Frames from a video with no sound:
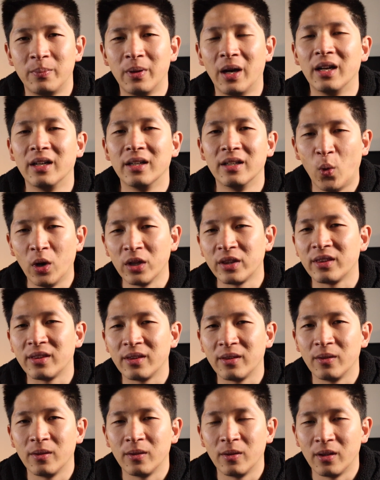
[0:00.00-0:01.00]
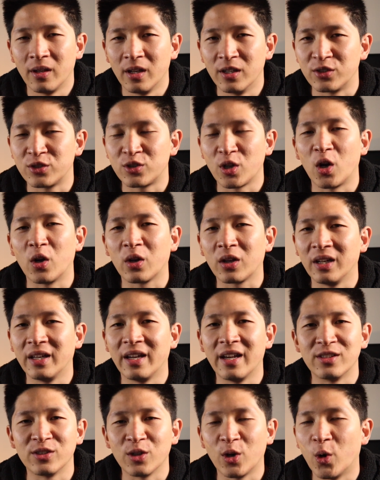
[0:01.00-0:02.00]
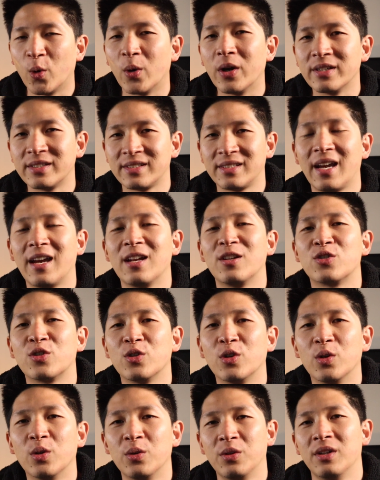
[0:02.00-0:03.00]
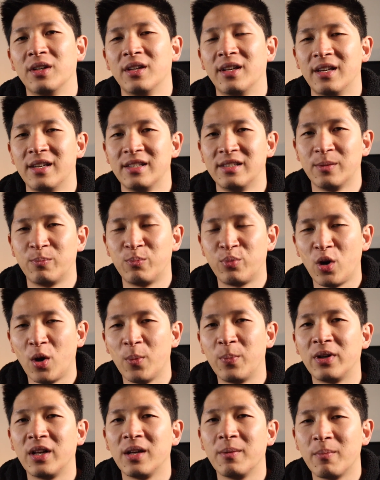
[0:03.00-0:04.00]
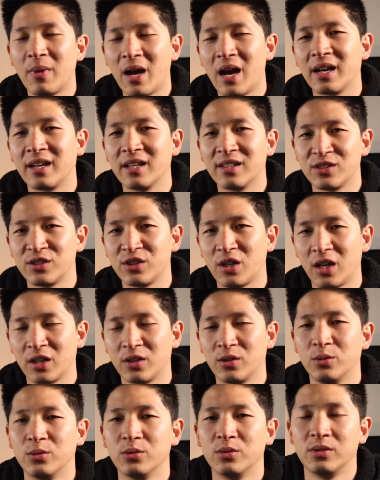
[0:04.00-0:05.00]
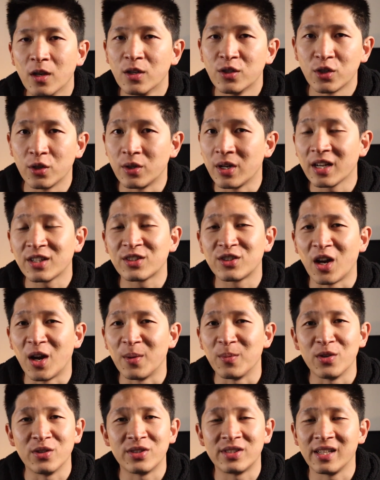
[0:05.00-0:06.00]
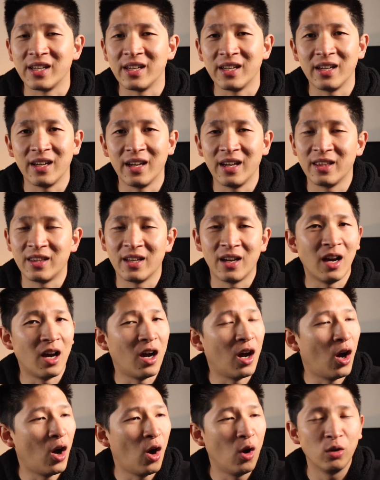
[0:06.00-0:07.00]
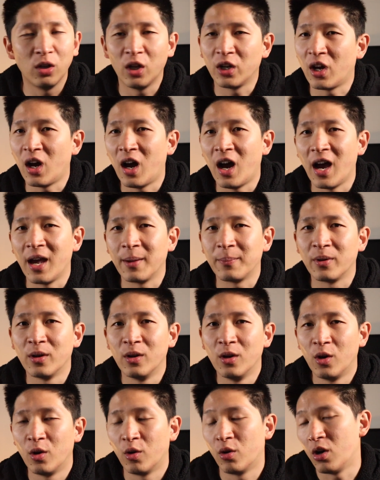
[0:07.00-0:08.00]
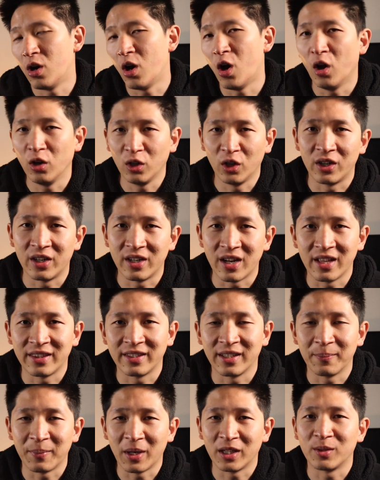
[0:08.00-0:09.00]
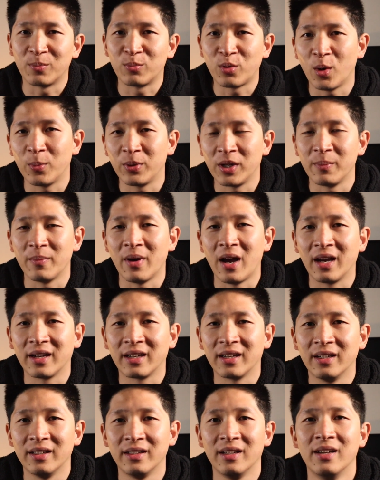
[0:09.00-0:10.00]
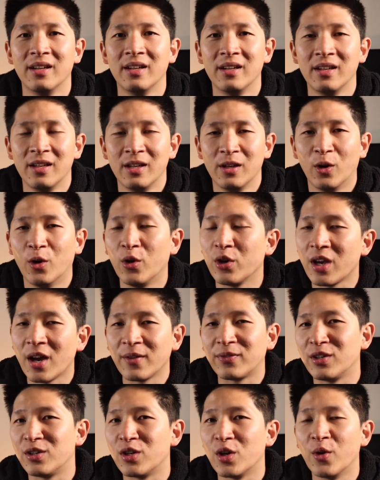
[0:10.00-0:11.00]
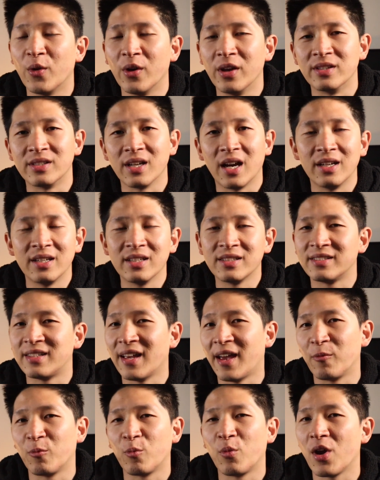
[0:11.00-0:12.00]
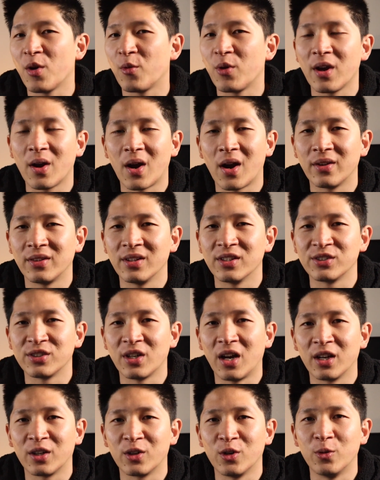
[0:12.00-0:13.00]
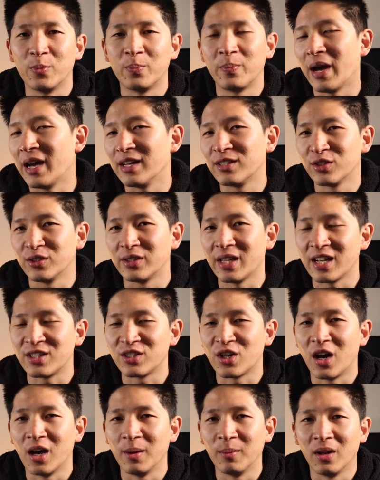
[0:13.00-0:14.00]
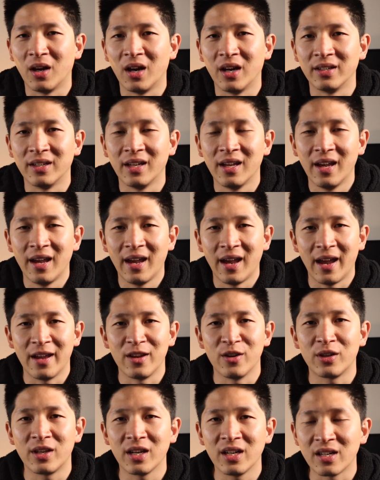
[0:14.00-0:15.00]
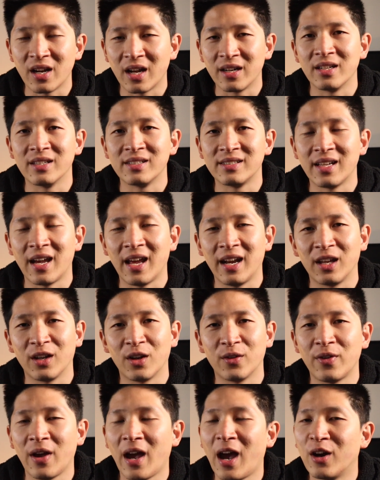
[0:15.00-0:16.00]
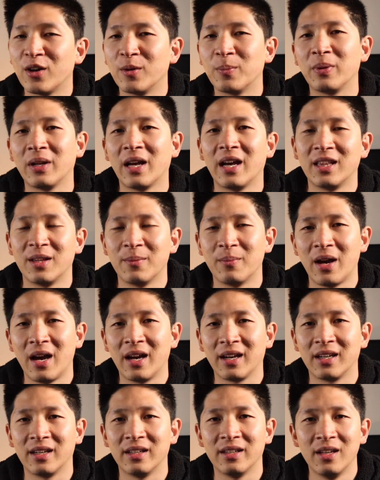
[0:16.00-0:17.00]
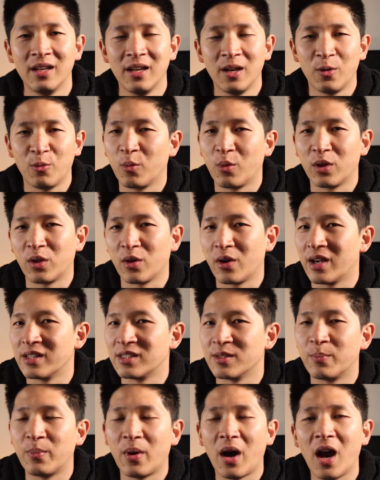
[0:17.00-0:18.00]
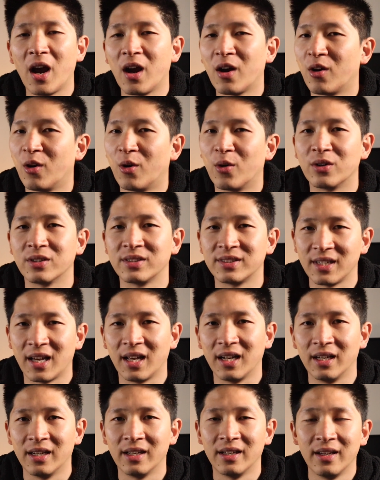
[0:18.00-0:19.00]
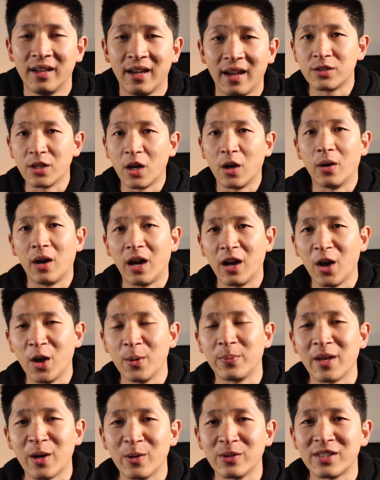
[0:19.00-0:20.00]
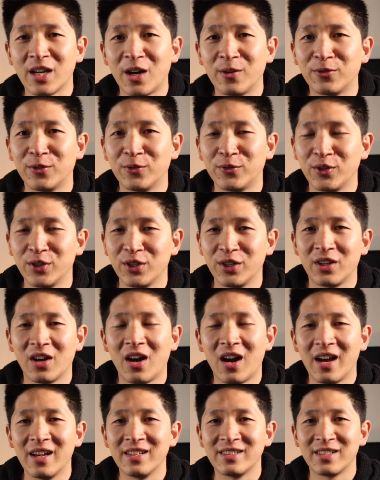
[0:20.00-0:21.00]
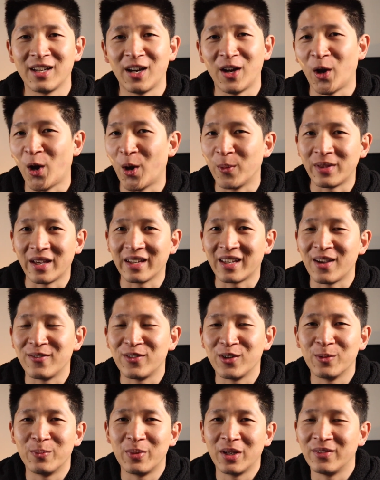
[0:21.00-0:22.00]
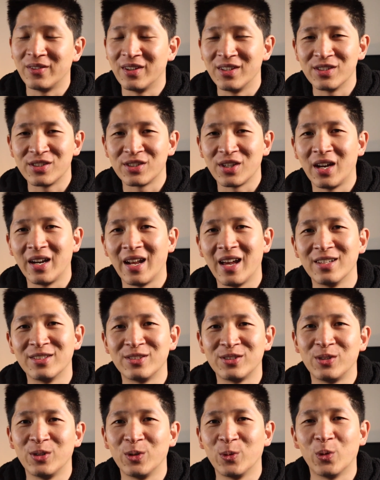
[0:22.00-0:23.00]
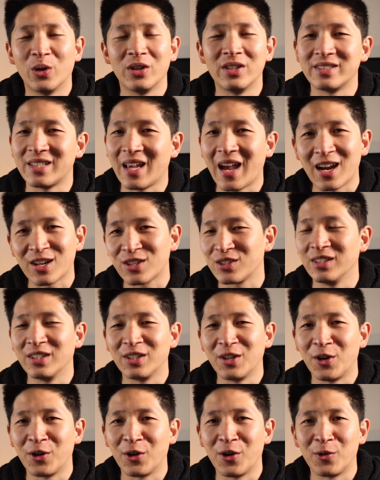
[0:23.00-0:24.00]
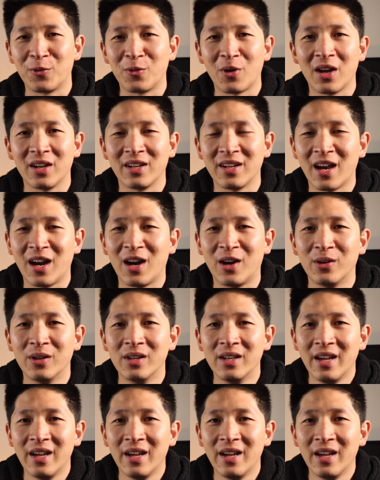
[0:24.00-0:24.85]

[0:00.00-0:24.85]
But what historically has always stayed true is the property market cycle. So next time you see either a whole lot of hype or a whole lot of nothing about the property market, all you have to do is understand where we are in the cycle based on that timeline, and you get an understanding of how to play the market, whether as a buyer or a seller. So I hope that was helpful for you guys. I hope that gave you a bit of insight as to what is actually going on right now,